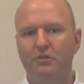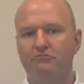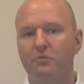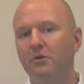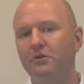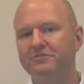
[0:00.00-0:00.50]

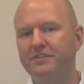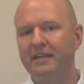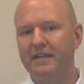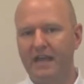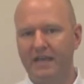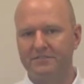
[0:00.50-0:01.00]
Remote data
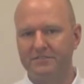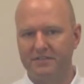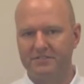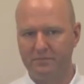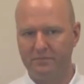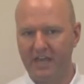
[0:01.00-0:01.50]

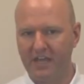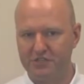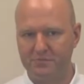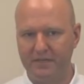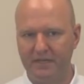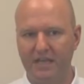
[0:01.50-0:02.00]
access and
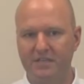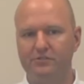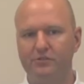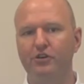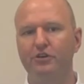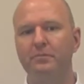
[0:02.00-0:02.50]
management has
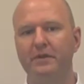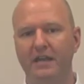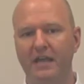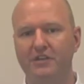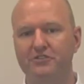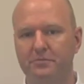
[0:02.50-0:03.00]
long been an
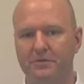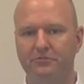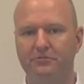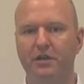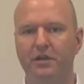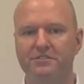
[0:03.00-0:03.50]

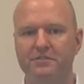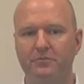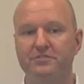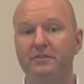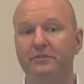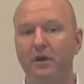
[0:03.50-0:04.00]
attribute
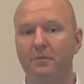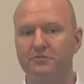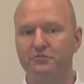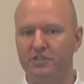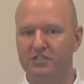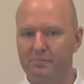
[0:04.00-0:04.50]
customers have come
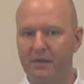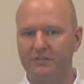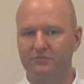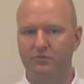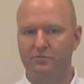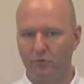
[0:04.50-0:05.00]
to
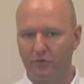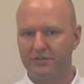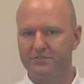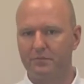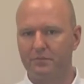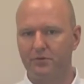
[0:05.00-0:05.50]
expect with
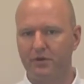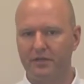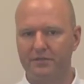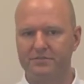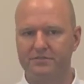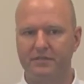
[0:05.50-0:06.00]
Morningstar
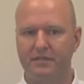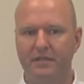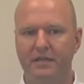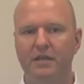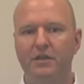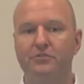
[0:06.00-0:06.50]
products.
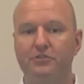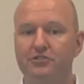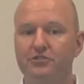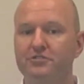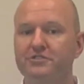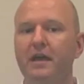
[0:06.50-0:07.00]
The
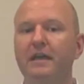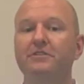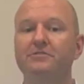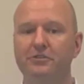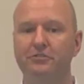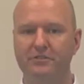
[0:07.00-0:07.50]
SureSine
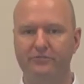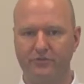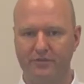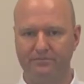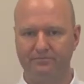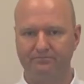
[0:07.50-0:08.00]
is no different.
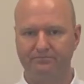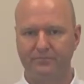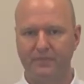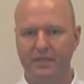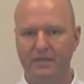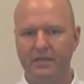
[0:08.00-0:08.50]

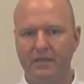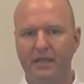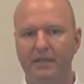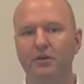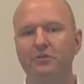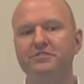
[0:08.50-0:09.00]

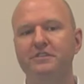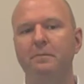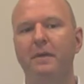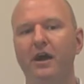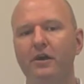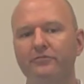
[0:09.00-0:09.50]
It hosts a
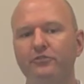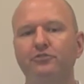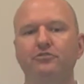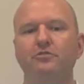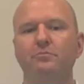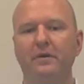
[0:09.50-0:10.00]
powerful
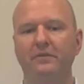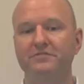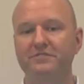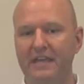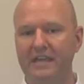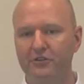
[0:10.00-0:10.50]
group of
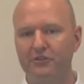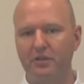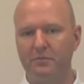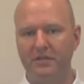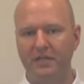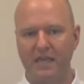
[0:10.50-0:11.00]
standard
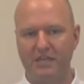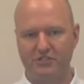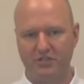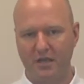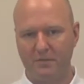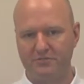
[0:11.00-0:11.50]
communication
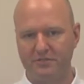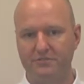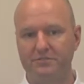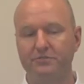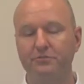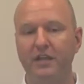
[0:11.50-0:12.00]

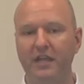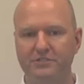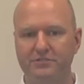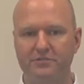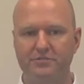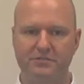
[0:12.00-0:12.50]
options to enhance
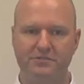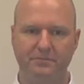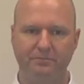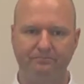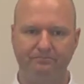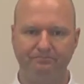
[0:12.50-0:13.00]
your
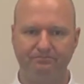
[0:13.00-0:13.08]
system.